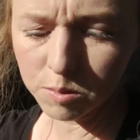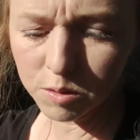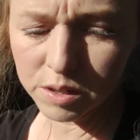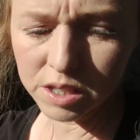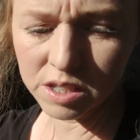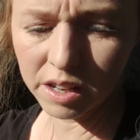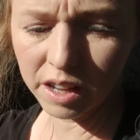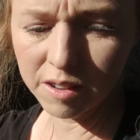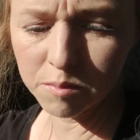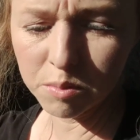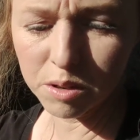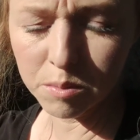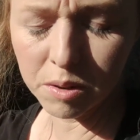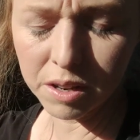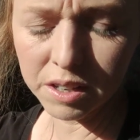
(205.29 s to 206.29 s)
The reason I haven't
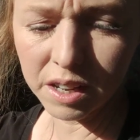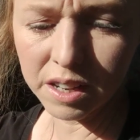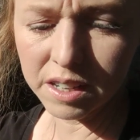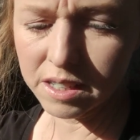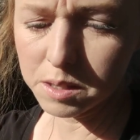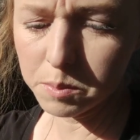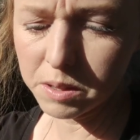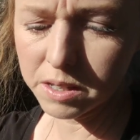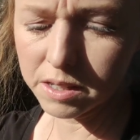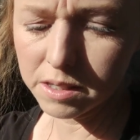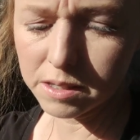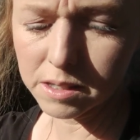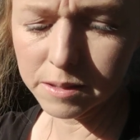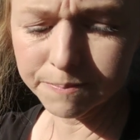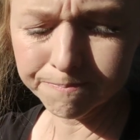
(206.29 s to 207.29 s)
put them on yet is
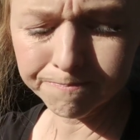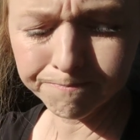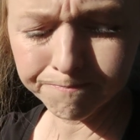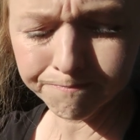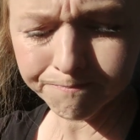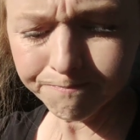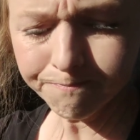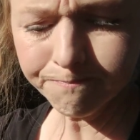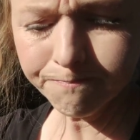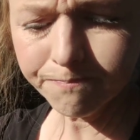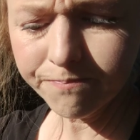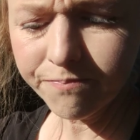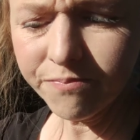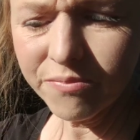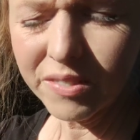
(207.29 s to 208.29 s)
because
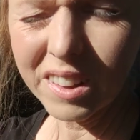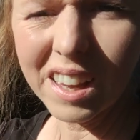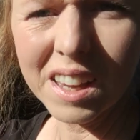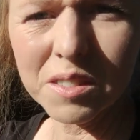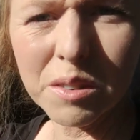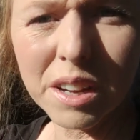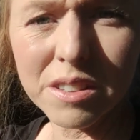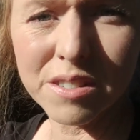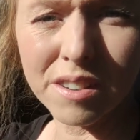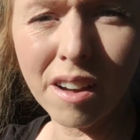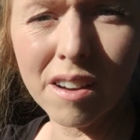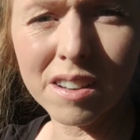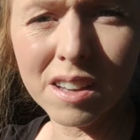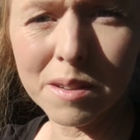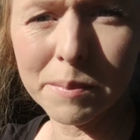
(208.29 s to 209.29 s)
I'd rather
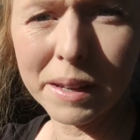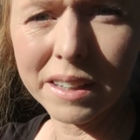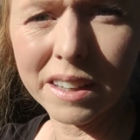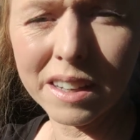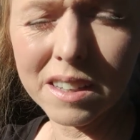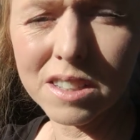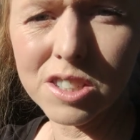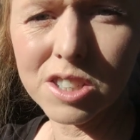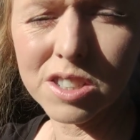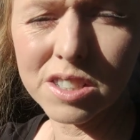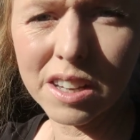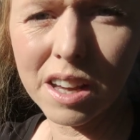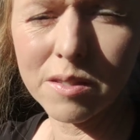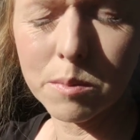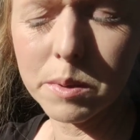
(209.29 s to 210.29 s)
not cut my cage
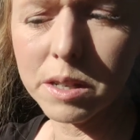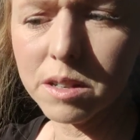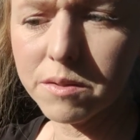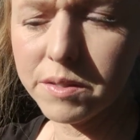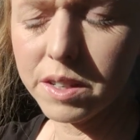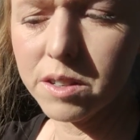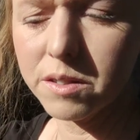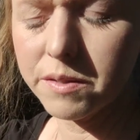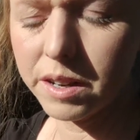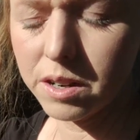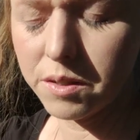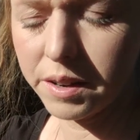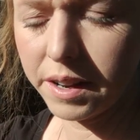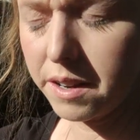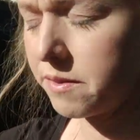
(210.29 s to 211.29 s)
to have a bigger feeder if I
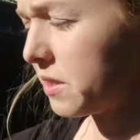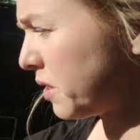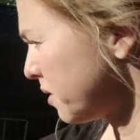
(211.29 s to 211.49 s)
don't have